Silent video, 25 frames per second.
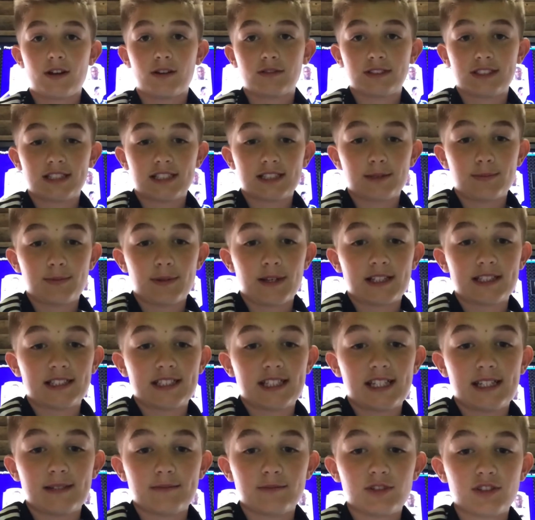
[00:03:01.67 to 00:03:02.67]
I was
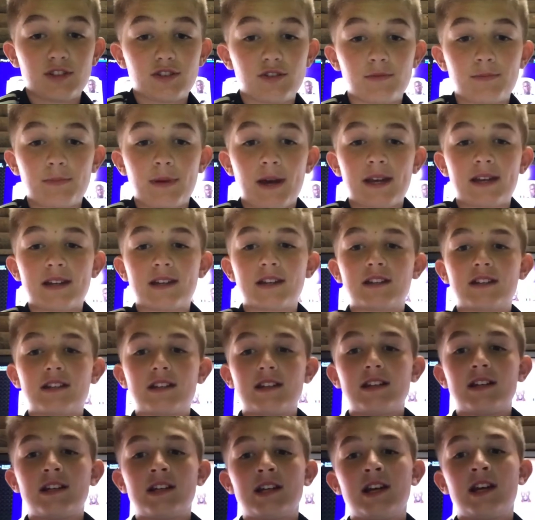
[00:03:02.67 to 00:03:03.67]
expecting him to do better.
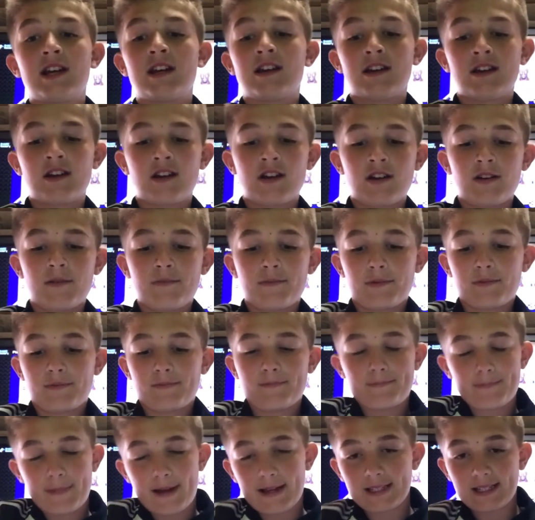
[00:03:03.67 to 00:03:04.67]

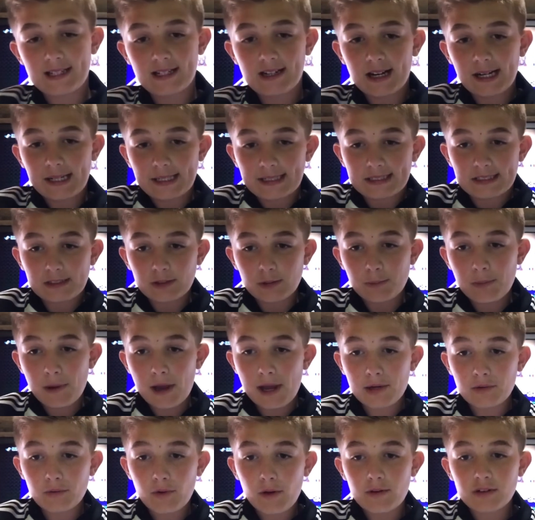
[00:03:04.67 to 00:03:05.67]
But Man United still
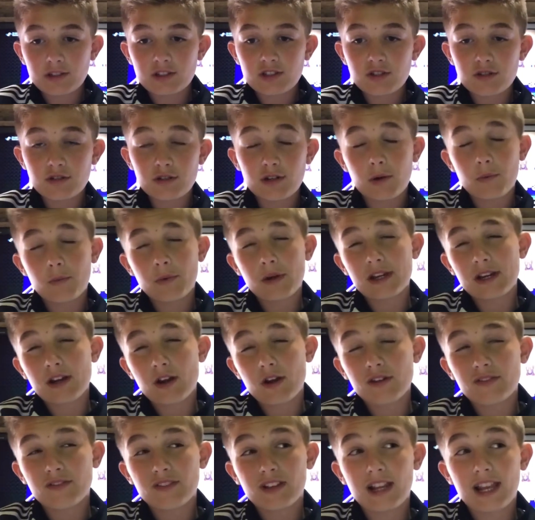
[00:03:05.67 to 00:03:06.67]
played well. A 2-0 win
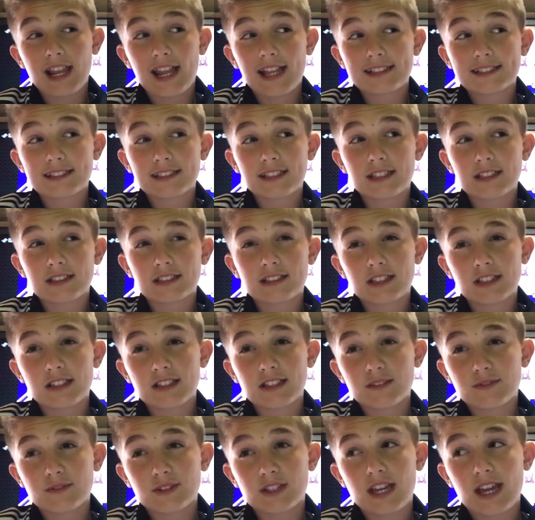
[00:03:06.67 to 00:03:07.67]
over Leicester, so
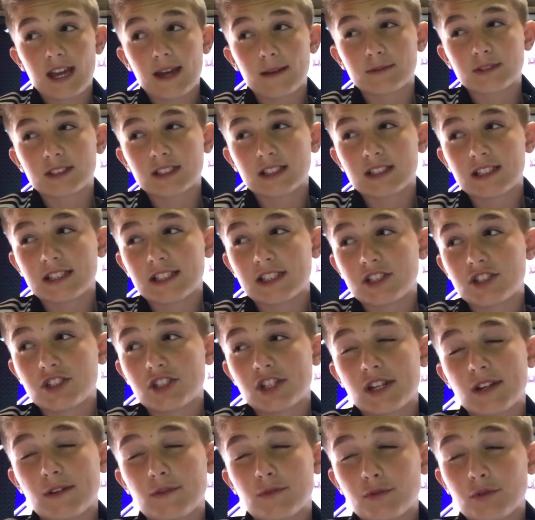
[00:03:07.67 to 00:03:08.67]
they've kept a clean
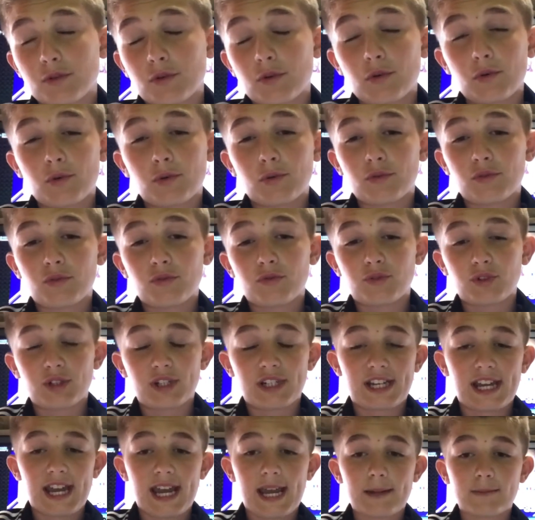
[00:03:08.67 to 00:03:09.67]
sheet through all the
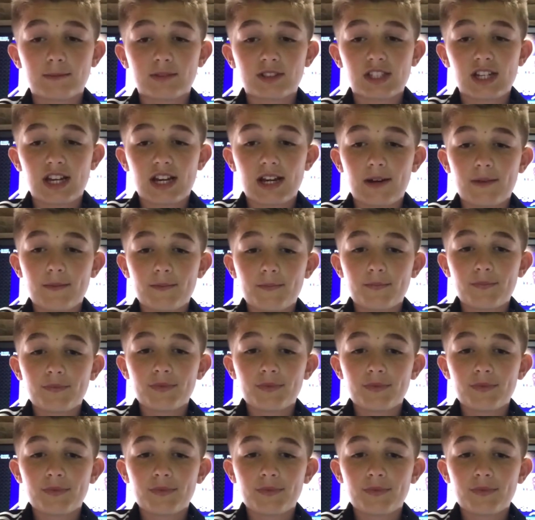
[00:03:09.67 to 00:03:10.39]
3 games now.